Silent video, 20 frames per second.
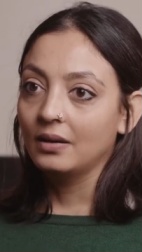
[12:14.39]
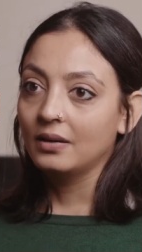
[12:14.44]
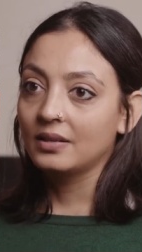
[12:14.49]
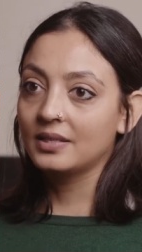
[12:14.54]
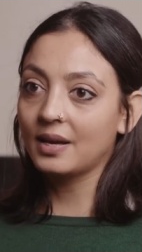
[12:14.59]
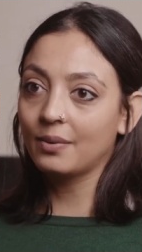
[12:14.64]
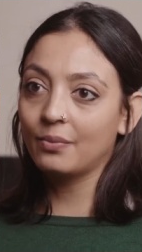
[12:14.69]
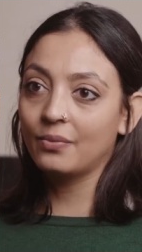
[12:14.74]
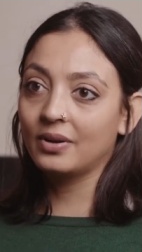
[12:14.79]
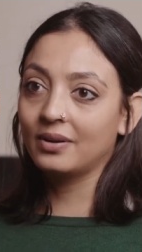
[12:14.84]

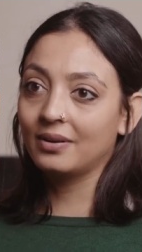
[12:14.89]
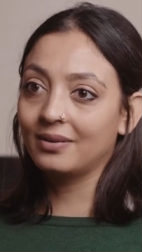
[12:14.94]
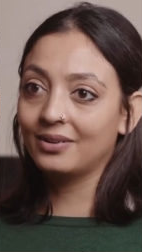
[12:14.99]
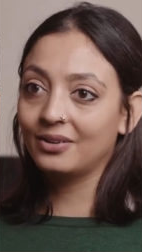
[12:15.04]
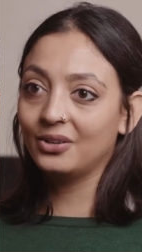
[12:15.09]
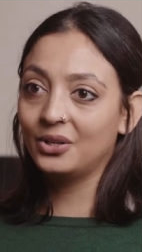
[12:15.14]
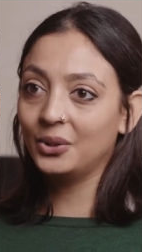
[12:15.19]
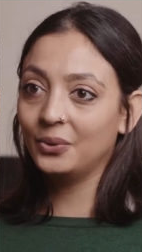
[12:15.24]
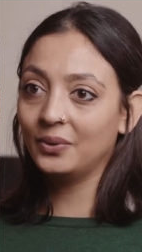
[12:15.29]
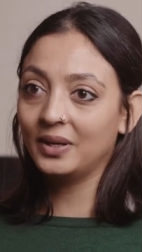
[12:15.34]

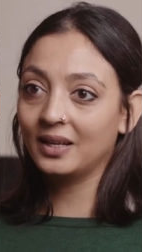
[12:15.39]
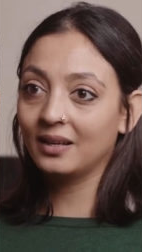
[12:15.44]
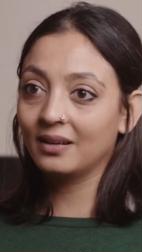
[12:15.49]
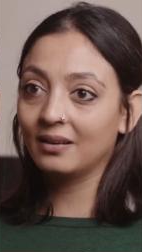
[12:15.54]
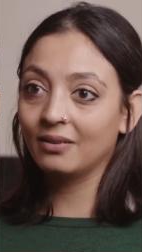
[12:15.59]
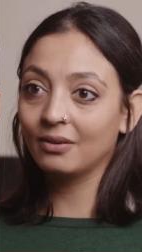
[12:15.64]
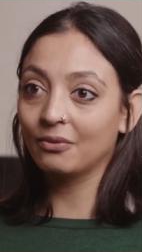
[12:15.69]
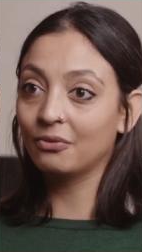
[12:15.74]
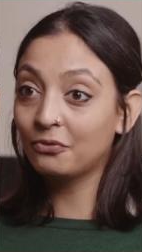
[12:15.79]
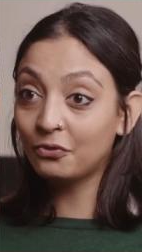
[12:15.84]
someone
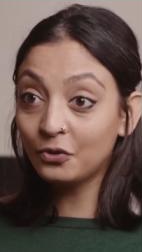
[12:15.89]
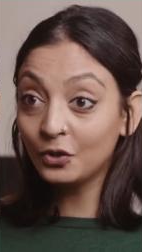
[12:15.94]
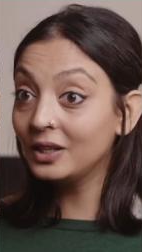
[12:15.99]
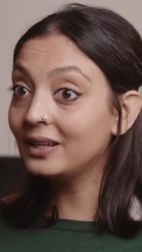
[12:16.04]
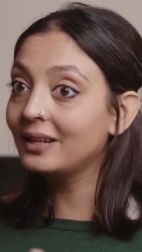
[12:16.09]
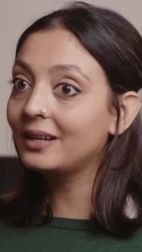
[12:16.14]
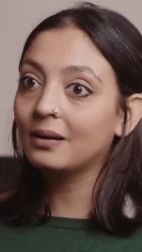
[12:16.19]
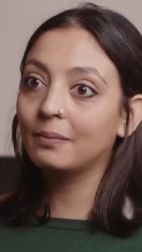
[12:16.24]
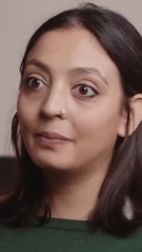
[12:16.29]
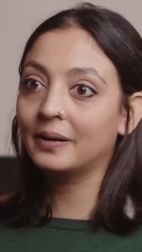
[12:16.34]
doing
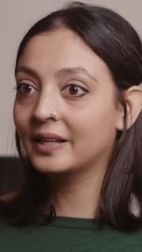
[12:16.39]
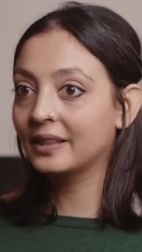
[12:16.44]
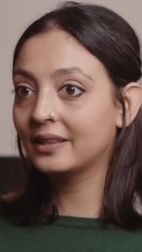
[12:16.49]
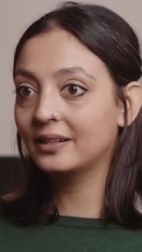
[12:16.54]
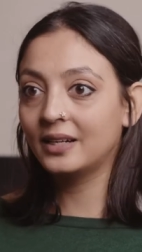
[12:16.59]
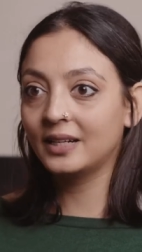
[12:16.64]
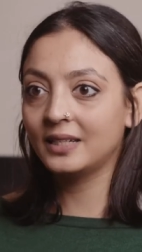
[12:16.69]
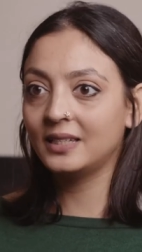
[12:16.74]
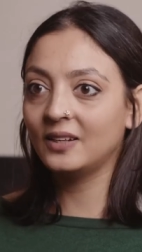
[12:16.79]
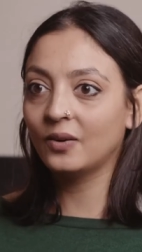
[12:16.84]
fully a
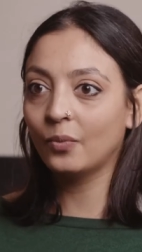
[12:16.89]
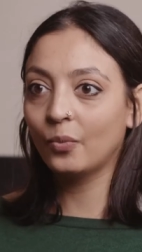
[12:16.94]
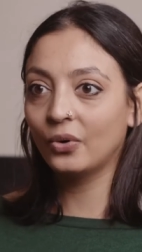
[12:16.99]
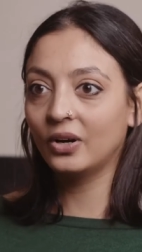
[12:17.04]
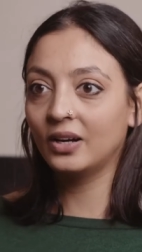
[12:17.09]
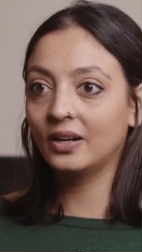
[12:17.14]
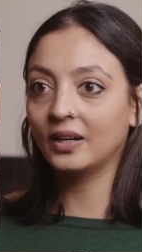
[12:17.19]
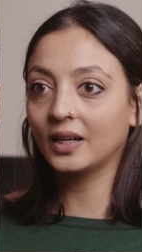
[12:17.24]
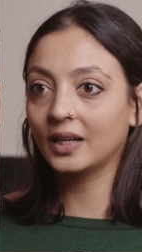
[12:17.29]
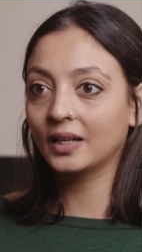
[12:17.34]
Bharatanatyam
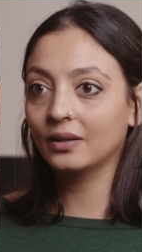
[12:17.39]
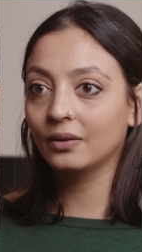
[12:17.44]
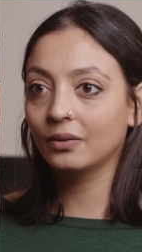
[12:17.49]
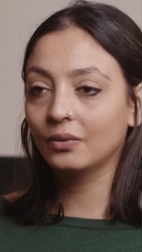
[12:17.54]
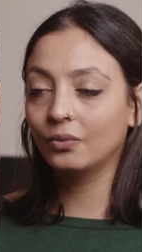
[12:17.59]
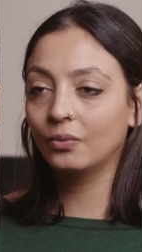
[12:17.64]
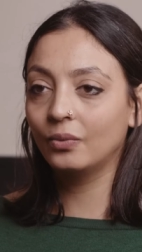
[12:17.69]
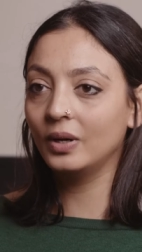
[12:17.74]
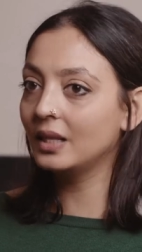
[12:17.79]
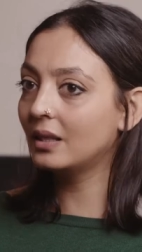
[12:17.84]
work
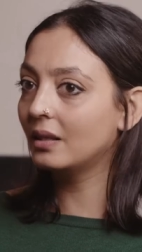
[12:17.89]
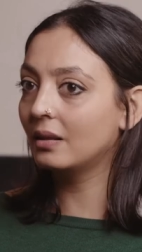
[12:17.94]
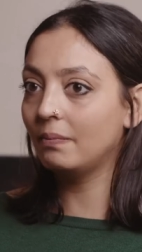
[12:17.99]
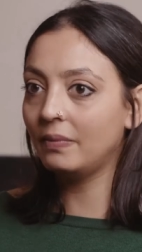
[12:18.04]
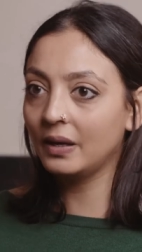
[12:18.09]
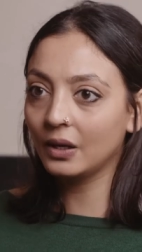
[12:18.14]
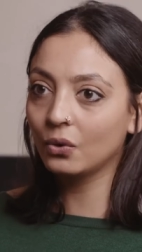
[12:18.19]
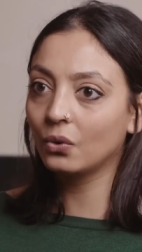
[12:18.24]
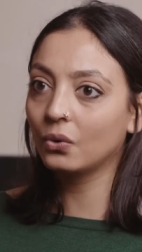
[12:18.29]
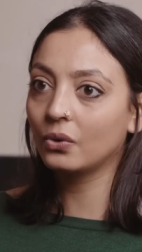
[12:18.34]
with a
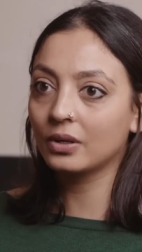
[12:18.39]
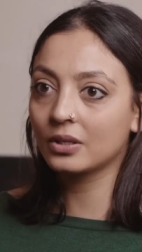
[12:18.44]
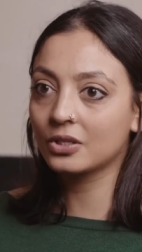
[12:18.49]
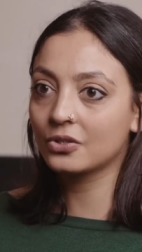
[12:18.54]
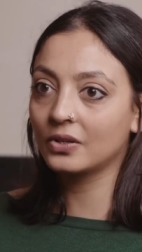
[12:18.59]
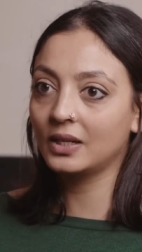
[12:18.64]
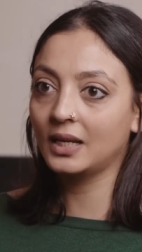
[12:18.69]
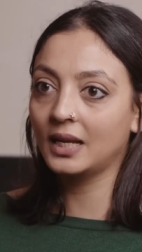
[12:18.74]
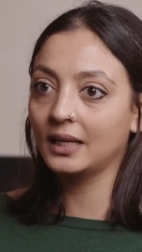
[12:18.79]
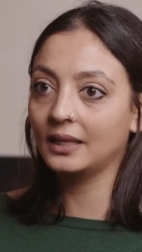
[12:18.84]
big
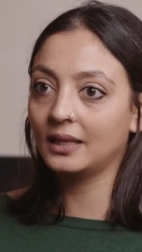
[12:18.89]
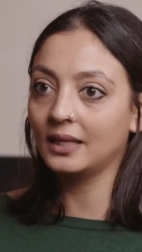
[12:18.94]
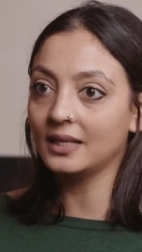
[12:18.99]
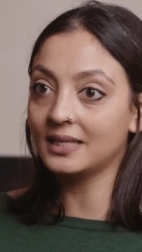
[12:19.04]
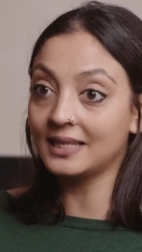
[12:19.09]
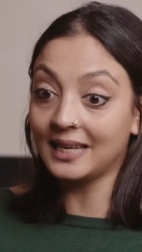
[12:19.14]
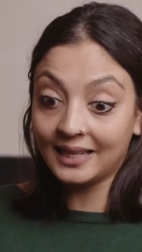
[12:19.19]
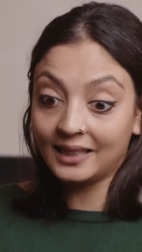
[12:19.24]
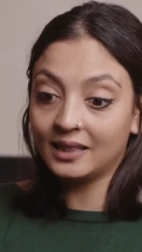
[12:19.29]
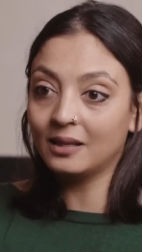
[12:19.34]
orchestra like
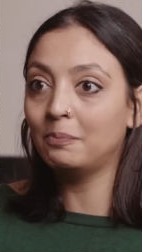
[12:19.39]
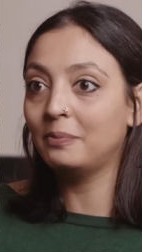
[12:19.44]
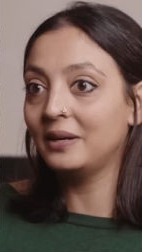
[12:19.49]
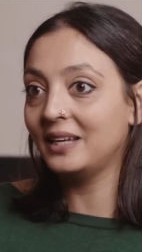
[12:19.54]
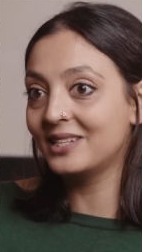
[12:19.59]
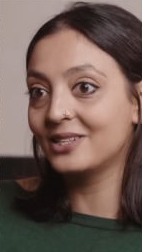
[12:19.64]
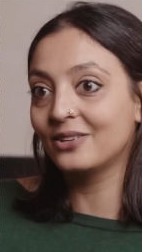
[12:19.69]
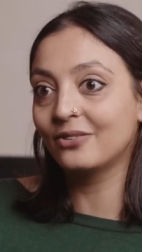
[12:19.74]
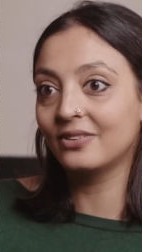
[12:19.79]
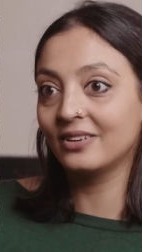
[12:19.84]
this in the
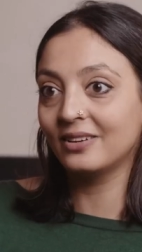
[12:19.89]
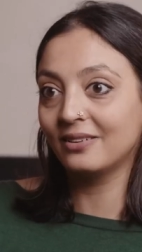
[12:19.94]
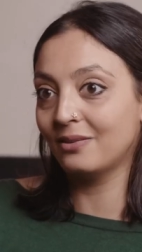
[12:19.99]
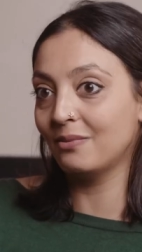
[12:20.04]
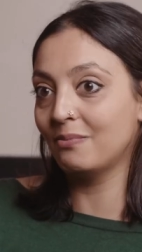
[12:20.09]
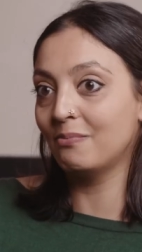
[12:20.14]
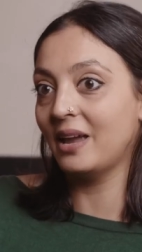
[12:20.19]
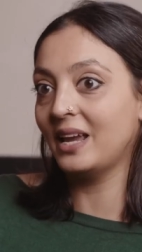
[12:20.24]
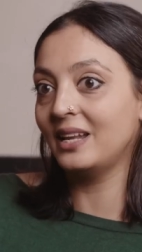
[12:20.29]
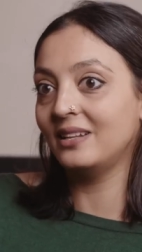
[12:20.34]
pit of a
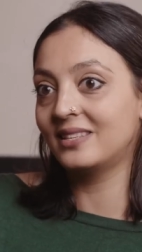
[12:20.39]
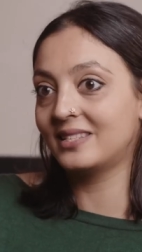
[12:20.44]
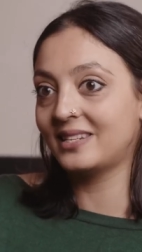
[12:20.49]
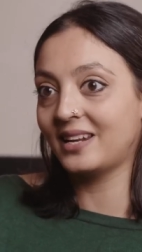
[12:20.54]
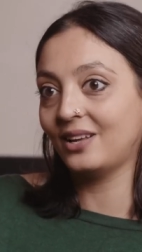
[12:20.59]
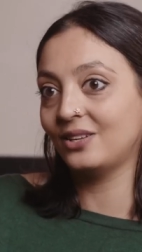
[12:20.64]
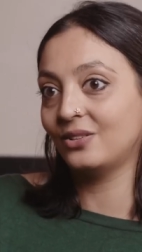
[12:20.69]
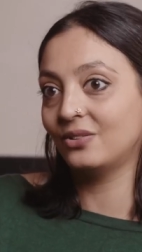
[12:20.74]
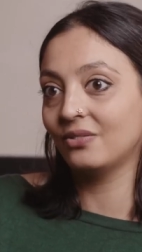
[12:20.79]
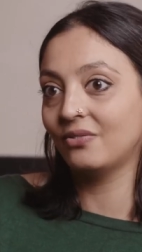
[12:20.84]
main
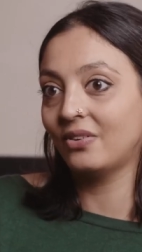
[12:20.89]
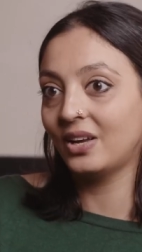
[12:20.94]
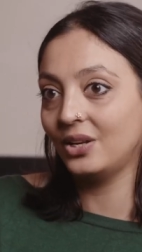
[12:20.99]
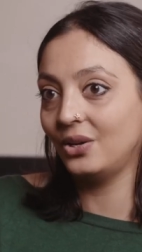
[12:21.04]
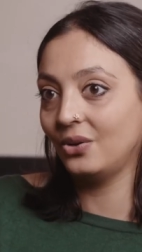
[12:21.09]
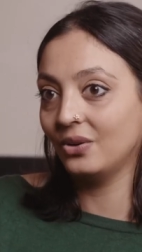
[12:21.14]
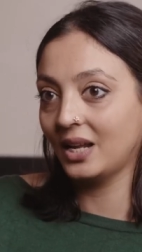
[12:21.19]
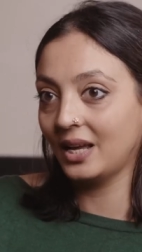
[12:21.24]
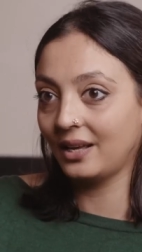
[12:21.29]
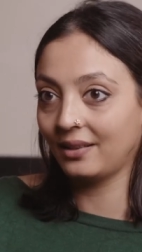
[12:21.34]
stage
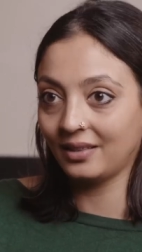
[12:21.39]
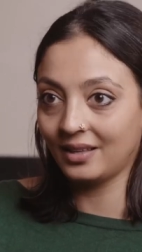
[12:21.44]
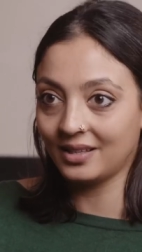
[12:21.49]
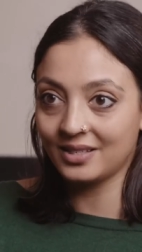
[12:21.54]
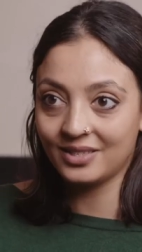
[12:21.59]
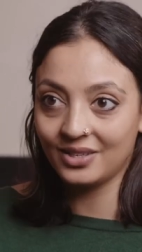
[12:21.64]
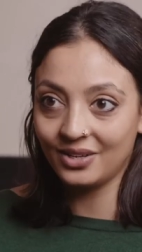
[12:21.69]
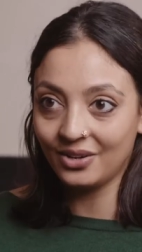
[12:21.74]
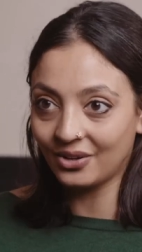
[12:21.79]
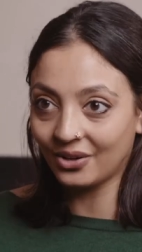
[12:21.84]
venue like
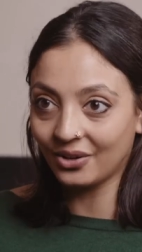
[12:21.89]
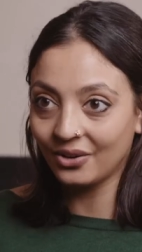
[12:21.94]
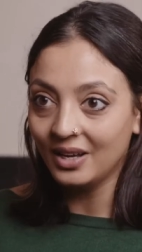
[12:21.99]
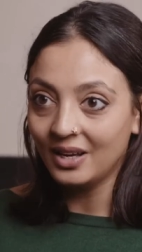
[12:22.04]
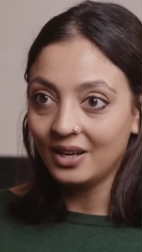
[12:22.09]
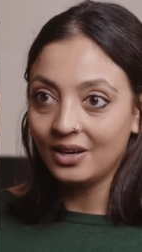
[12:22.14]
this. You know,